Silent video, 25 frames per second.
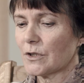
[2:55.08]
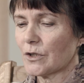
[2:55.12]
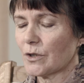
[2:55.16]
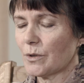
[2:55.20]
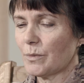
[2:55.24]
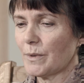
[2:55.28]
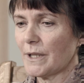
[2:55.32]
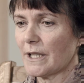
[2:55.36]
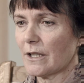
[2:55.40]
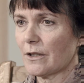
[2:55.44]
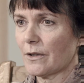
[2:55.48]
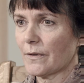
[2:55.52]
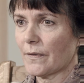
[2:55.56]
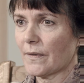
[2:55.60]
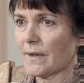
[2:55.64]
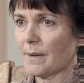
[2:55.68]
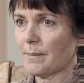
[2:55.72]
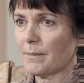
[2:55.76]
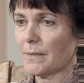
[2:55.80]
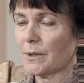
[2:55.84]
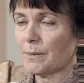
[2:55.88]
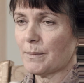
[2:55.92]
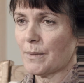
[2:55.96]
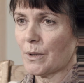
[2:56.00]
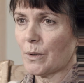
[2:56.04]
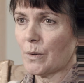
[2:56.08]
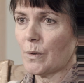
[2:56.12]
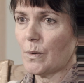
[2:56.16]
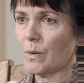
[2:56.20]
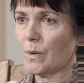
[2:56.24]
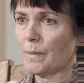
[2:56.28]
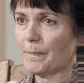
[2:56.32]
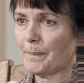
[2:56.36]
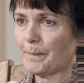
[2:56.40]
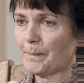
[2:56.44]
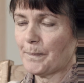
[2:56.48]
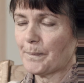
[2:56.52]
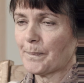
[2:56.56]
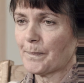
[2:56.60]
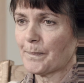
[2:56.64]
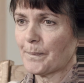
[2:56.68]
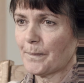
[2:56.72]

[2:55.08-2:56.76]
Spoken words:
So we got them up home.